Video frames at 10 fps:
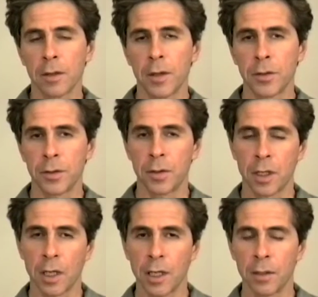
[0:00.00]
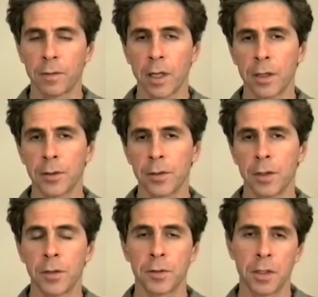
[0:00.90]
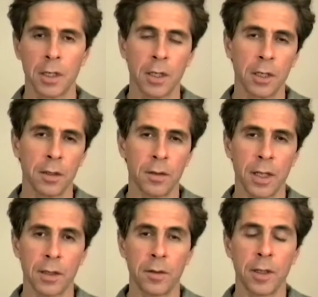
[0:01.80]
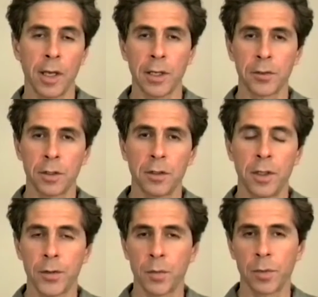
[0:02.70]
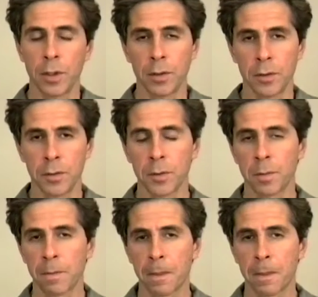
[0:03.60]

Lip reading: This is the kind of consciousness that the ancient disciplines,